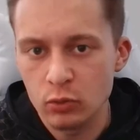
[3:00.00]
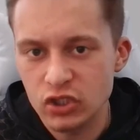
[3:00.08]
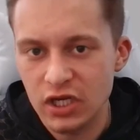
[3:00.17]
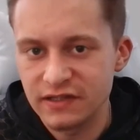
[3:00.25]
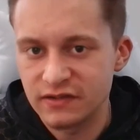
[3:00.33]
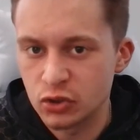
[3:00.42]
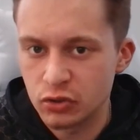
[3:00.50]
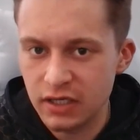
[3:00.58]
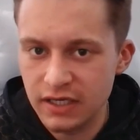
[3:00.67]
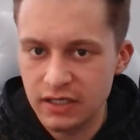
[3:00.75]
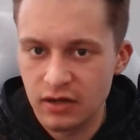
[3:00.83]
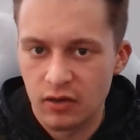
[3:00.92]
chase a
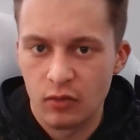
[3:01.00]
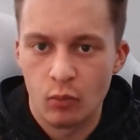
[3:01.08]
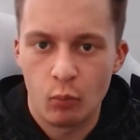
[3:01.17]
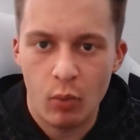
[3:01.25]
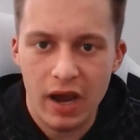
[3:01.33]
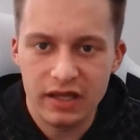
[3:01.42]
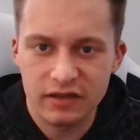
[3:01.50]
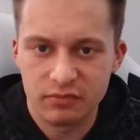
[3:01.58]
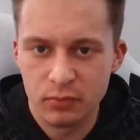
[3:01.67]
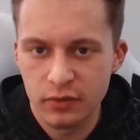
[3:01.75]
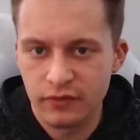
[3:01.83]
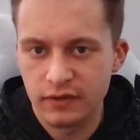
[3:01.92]
train while it's
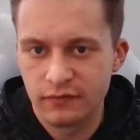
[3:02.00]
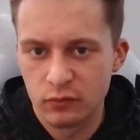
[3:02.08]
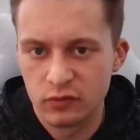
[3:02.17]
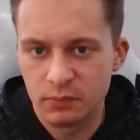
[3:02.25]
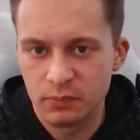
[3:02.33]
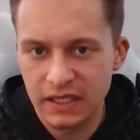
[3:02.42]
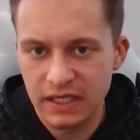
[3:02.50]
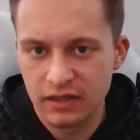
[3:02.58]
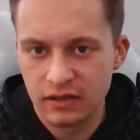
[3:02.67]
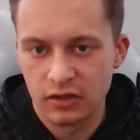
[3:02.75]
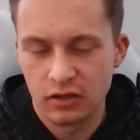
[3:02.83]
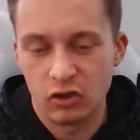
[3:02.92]
moving full speed.
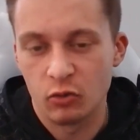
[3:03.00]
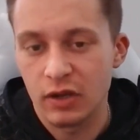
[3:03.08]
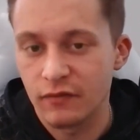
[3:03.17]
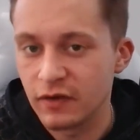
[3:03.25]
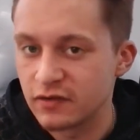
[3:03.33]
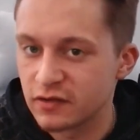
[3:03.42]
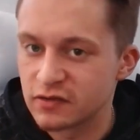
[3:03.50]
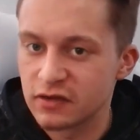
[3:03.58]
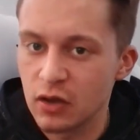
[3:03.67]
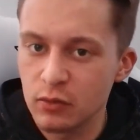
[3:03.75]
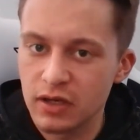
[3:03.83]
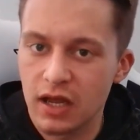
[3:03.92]
You wait for it to
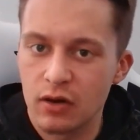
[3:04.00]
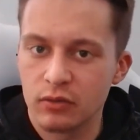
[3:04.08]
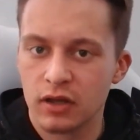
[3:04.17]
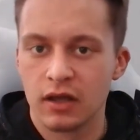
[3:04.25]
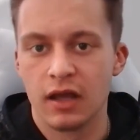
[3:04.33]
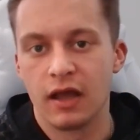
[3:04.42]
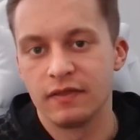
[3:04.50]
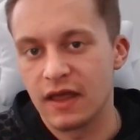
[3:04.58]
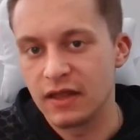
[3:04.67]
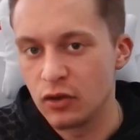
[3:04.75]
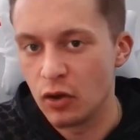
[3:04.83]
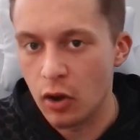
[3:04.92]
slow down, then
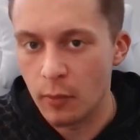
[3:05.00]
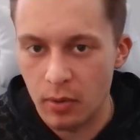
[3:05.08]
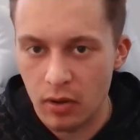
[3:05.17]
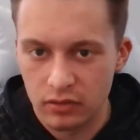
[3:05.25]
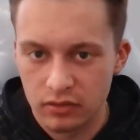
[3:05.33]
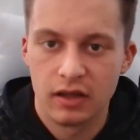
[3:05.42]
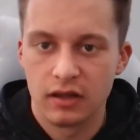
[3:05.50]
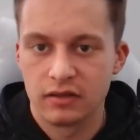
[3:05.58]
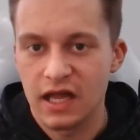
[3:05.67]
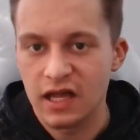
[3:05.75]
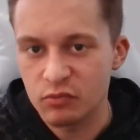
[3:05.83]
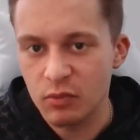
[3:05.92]
you hop on.
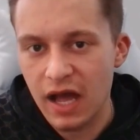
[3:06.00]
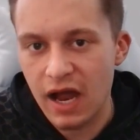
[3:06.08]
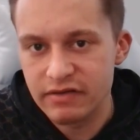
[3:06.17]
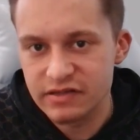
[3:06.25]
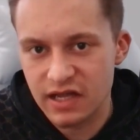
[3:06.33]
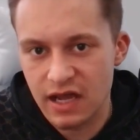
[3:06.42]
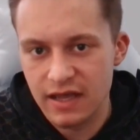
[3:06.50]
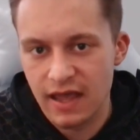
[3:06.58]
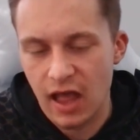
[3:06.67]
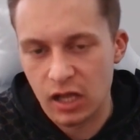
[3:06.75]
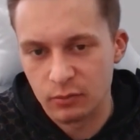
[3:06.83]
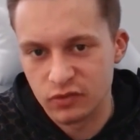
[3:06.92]
That's what RSI
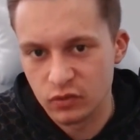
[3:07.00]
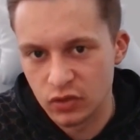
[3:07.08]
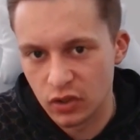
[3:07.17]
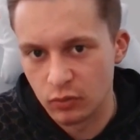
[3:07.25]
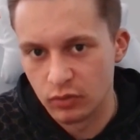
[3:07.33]
helps you do.